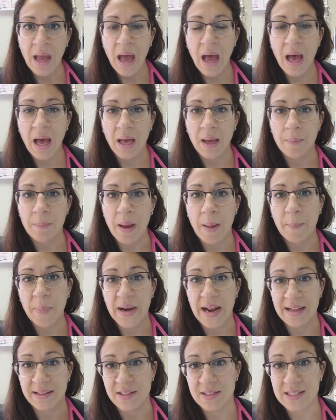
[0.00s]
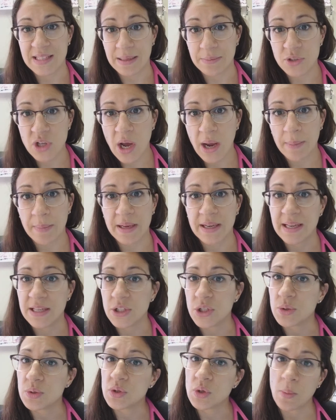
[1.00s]
But at the same time, it could
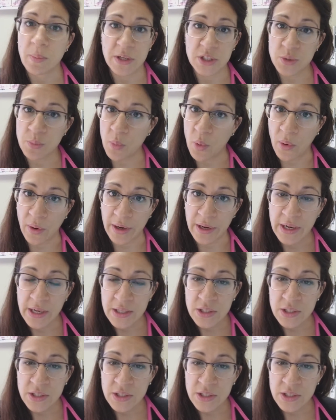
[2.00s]
do so much more.